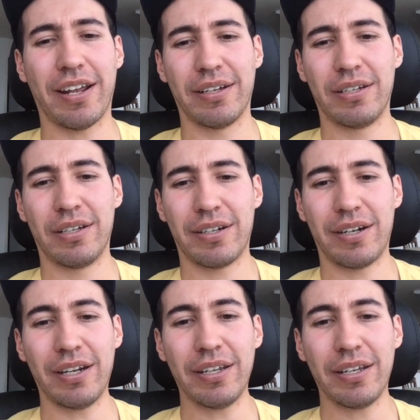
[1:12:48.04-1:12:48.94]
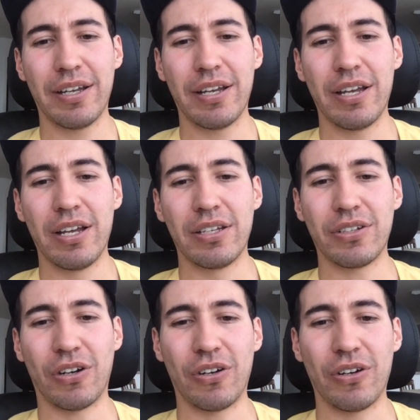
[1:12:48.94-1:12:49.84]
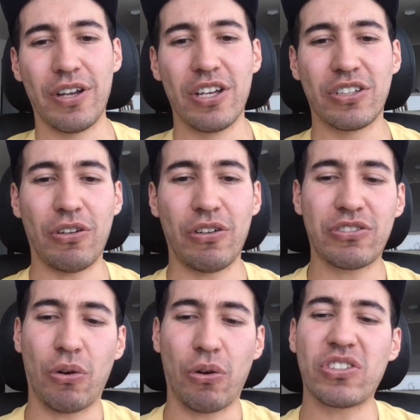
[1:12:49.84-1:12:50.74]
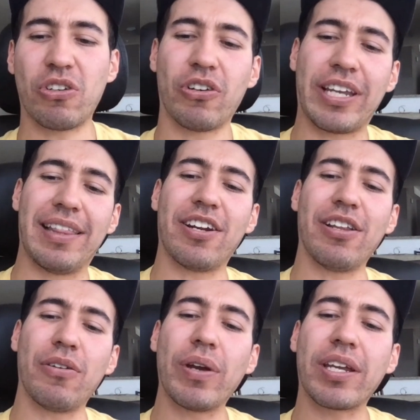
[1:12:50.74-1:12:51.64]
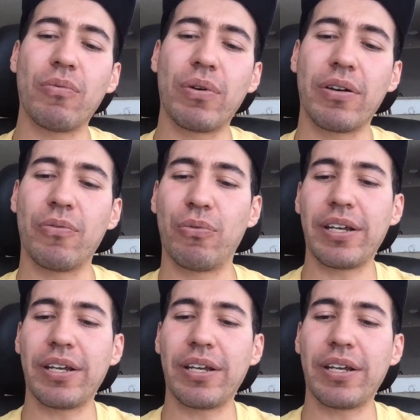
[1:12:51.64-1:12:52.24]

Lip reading: Canada, right? So okay, literally